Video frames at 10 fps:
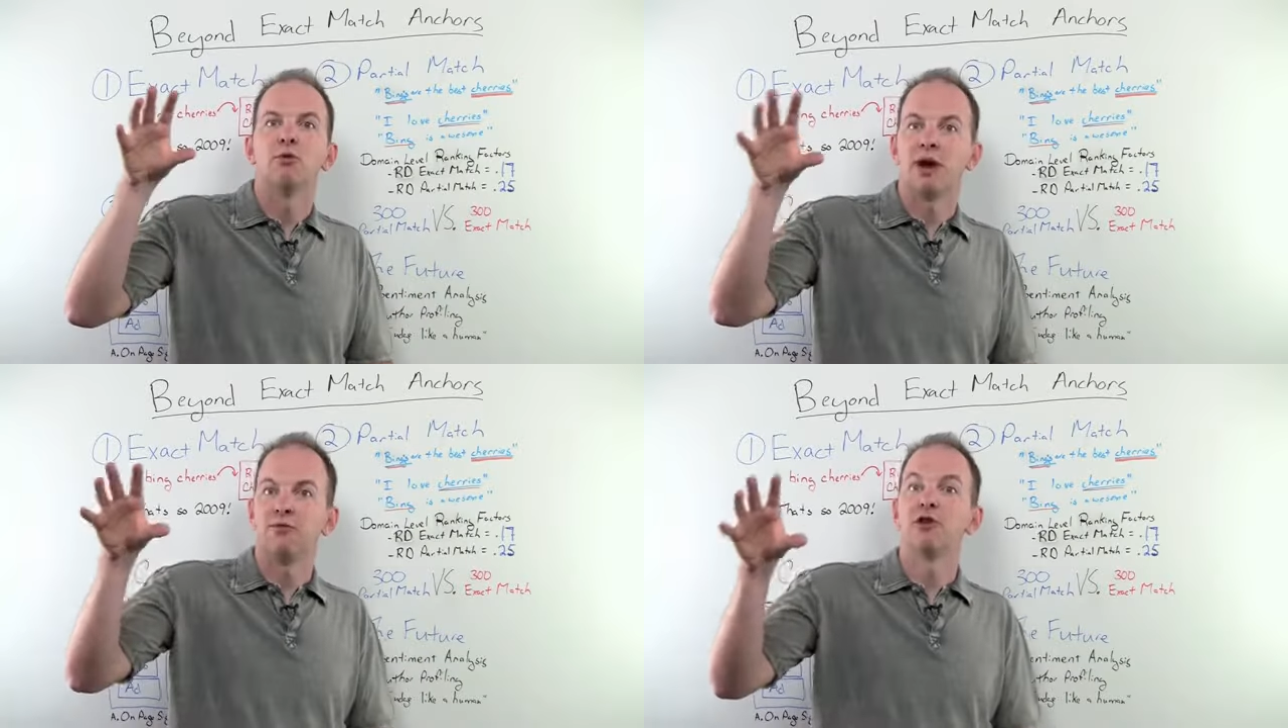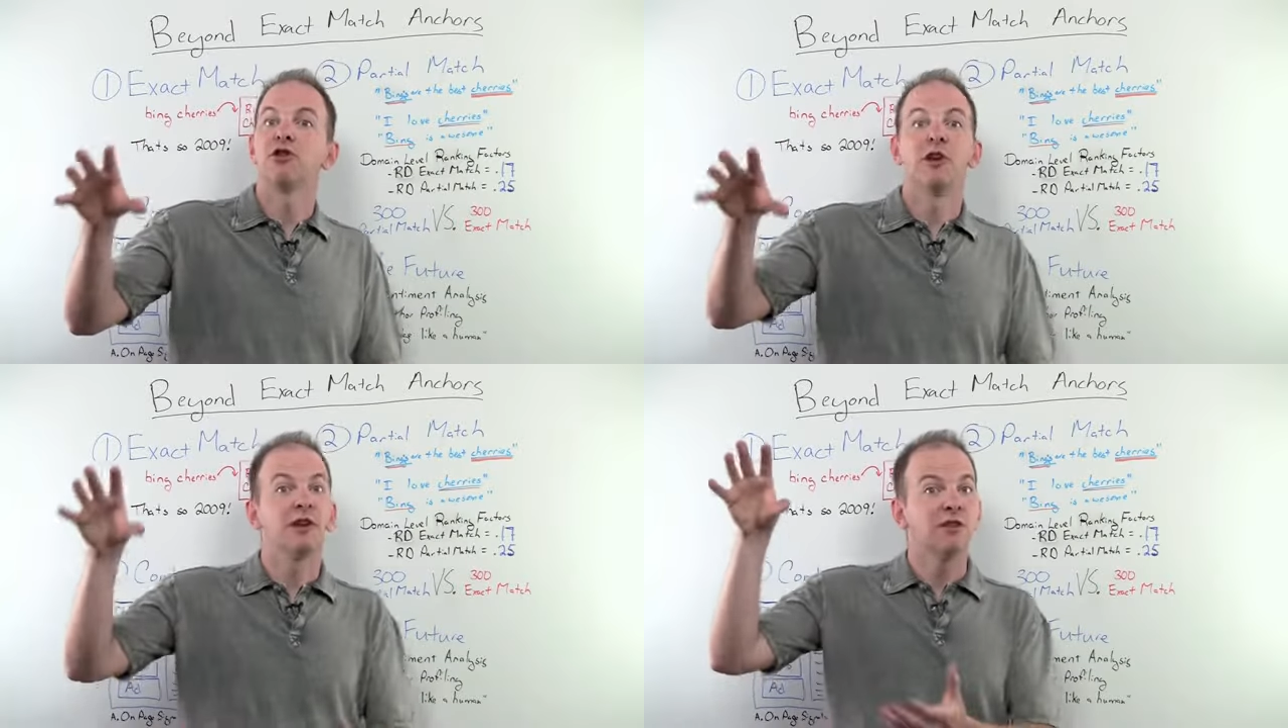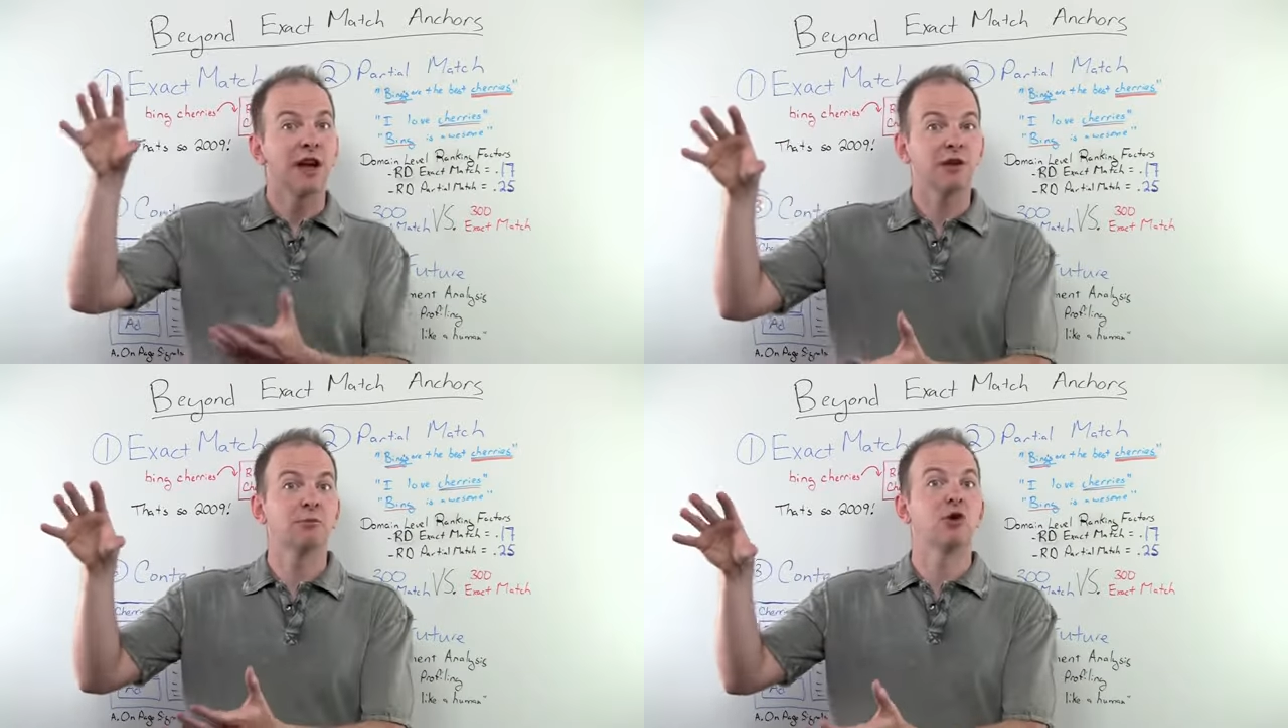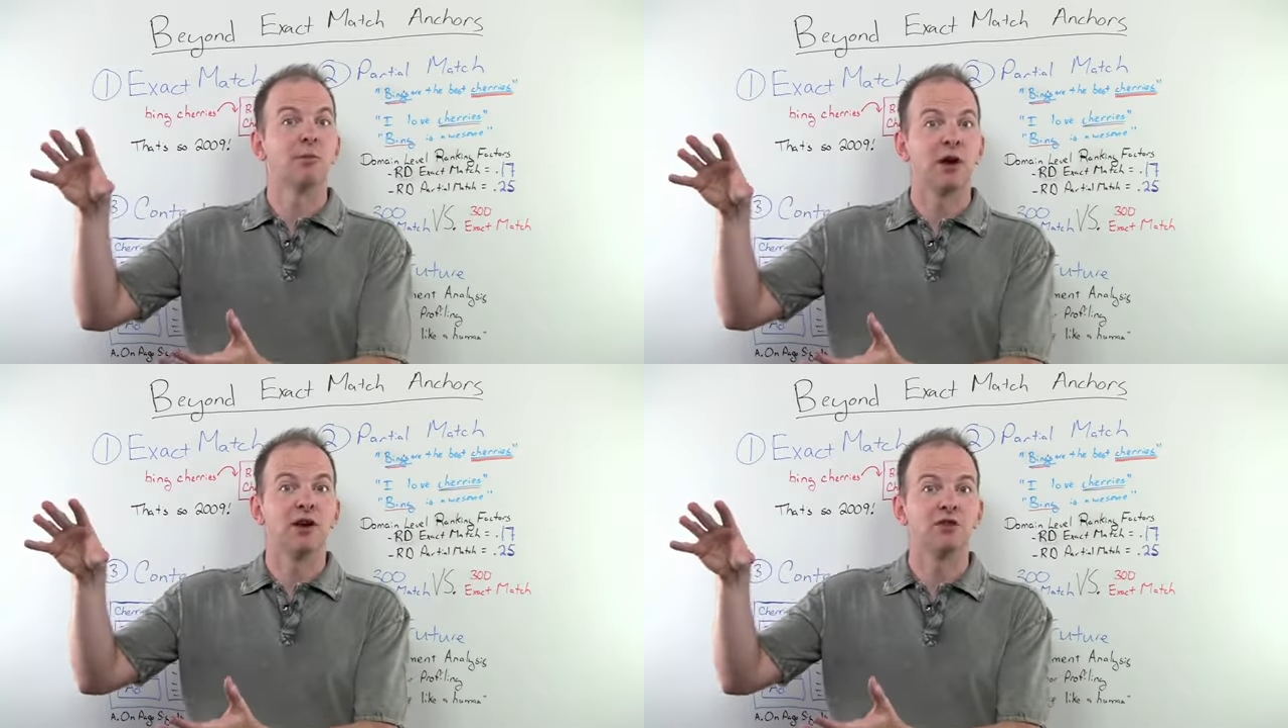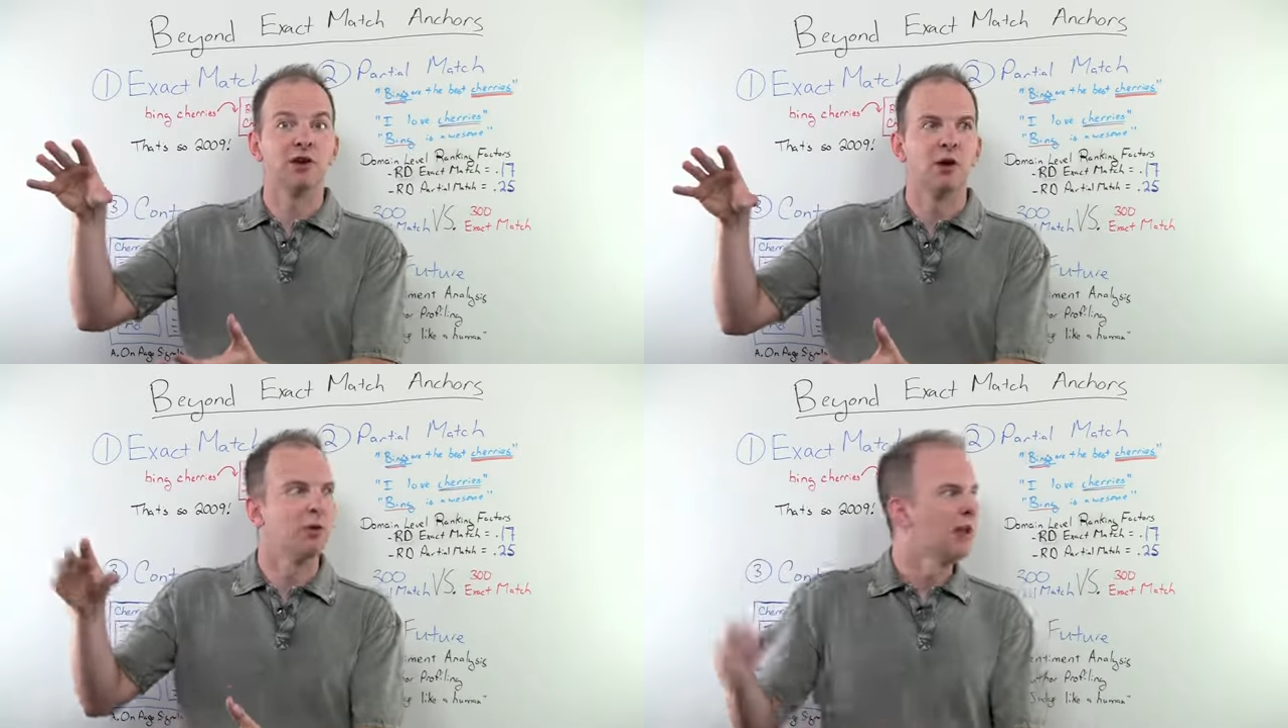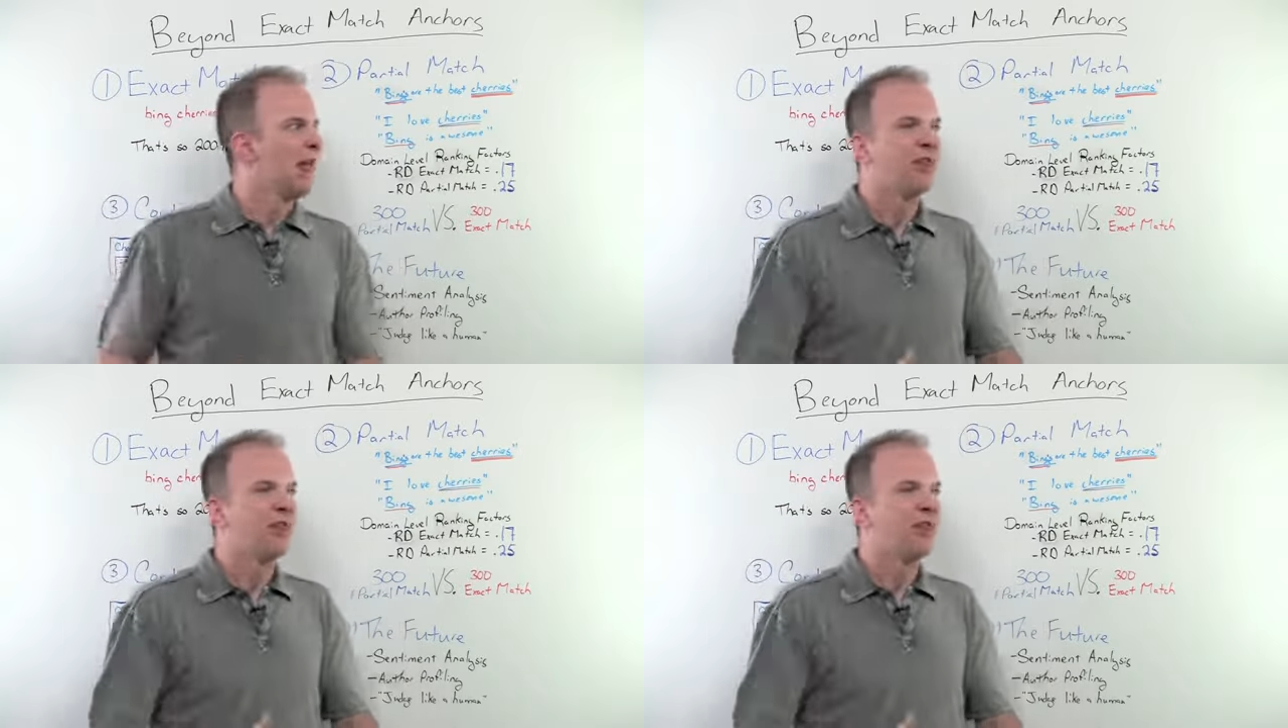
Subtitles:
Rand Fishkin is an expert about SEO.